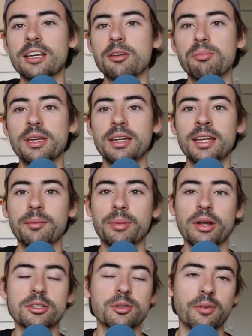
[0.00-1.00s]
to compete in it, but
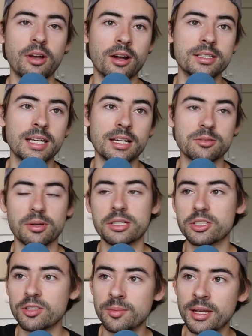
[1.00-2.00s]
also for content, because we're going
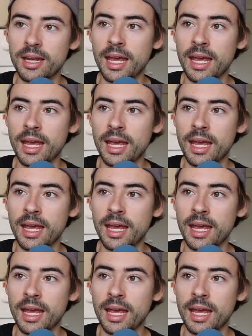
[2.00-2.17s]
to stream it.